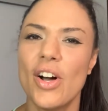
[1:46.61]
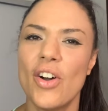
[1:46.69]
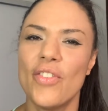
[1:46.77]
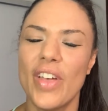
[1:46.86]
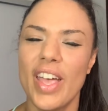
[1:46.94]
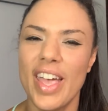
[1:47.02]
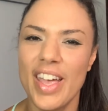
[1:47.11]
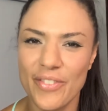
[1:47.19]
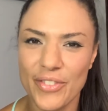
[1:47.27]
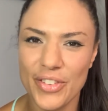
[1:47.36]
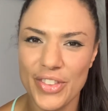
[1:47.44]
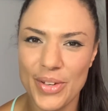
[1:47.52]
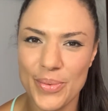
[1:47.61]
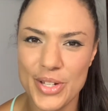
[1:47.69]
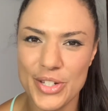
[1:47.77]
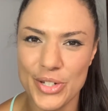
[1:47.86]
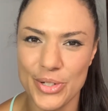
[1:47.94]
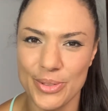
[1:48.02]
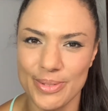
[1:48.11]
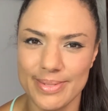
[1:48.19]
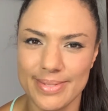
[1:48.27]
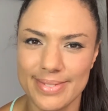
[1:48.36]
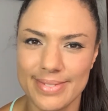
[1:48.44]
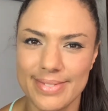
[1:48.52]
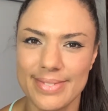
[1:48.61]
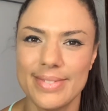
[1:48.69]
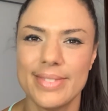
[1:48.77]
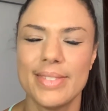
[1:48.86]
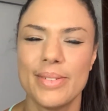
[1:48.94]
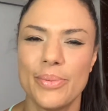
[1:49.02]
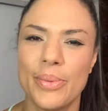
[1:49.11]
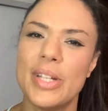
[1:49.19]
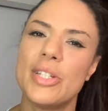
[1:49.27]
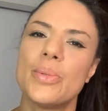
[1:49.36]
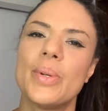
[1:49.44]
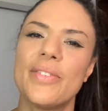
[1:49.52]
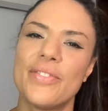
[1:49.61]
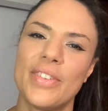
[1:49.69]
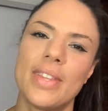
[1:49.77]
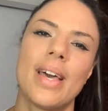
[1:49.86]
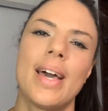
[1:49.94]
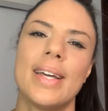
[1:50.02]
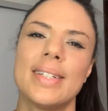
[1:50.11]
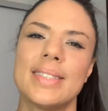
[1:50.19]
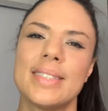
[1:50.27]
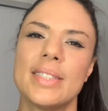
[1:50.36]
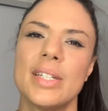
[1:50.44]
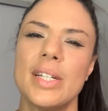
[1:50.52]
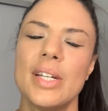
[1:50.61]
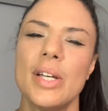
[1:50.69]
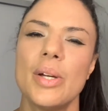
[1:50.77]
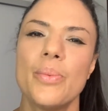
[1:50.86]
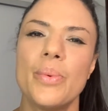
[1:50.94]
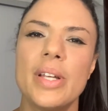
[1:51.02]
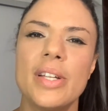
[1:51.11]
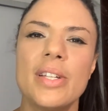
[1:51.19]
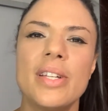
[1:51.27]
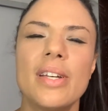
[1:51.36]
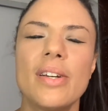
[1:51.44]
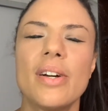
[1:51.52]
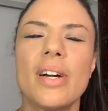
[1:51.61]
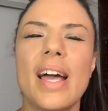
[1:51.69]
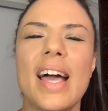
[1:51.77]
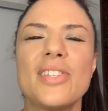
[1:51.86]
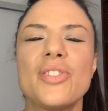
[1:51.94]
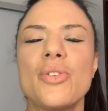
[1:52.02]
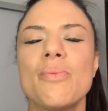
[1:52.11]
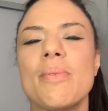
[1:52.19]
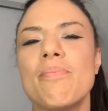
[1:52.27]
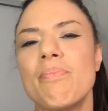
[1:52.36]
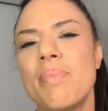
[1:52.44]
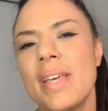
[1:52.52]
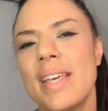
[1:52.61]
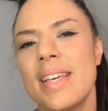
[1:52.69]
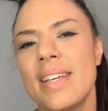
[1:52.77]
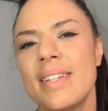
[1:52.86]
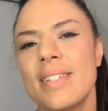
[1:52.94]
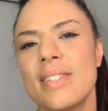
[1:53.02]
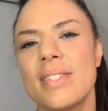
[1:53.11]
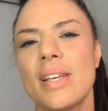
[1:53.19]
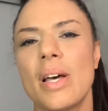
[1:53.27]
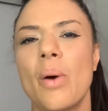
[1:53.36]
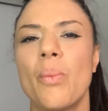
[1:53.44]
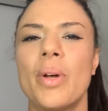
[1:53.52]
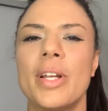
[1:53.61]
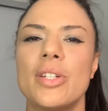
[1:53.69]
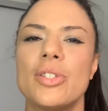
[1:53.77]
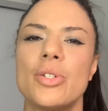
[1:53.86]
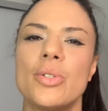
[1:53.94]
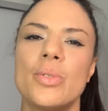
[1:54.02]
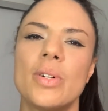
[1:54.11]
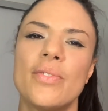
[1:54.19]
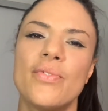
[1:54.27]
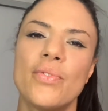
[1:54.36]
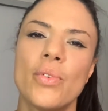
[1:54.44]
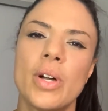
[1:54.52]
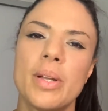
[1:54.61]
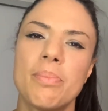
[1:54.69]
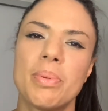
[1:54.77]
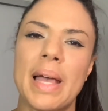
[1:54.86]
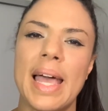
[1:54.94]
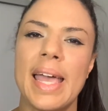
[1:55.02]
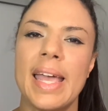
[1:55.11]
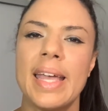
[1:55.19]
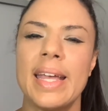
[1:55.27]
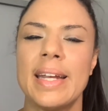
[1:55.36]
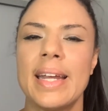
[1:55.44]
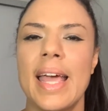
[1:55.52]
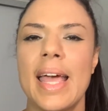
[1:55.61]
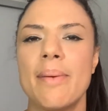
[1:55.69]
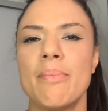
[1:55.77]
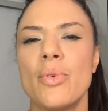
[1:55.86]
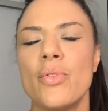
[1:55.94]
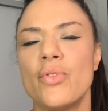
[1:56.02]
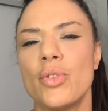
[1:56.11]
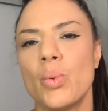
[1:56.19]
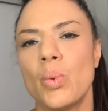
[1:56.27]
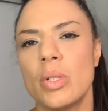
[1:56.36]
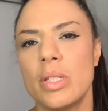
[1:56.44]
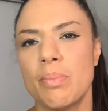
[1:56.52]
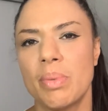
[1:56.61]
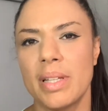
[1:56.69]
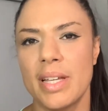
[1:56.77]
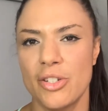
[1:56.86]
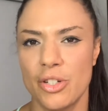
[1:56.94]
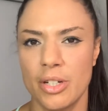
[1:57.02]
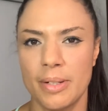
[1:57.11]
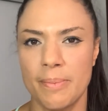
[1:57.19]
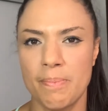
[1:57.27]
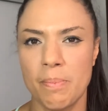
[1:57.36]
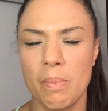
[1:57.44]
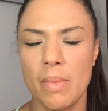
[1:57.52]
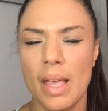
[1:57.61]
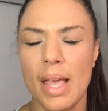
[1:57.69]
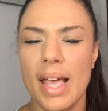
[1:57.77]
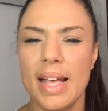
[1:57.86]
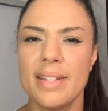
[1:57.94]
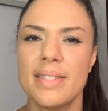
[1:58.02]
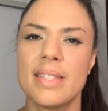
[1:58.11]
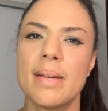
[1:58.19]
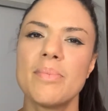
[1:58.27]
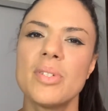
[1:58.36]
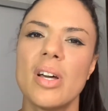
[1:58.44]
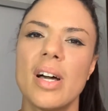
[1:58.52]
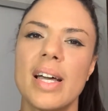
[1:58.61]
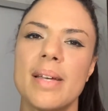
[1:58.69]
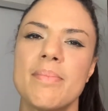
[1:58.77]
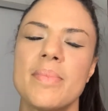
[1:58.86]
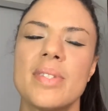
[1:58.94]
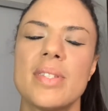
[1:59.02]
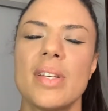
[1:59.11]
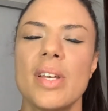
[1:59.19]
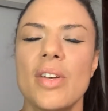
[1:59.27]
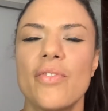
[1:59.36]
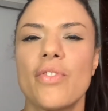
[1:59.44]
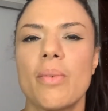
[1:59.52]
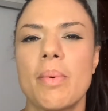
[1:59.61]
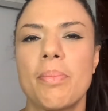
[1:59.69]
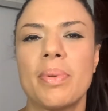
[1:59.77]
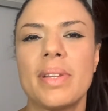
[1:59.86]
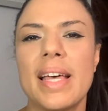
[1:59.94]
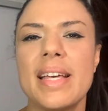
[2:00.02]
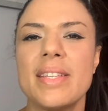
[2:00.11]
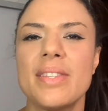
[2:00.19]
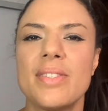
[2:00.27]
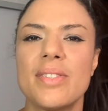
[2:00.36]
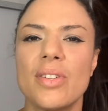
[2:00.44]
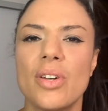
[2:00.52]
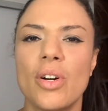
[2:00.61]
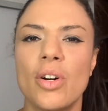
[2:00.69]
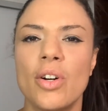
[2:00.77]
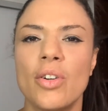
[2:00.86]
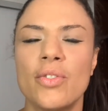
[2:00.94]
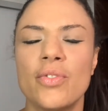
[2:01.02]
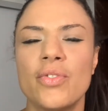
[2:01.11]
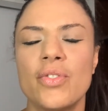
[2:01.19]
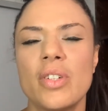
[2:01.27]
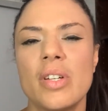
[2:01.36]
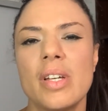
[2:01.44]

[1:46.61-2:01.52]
of everything we do. We do it for that. We, as human beings, are wanting to avoid pain and move towards pleasure. And sometimes from a place of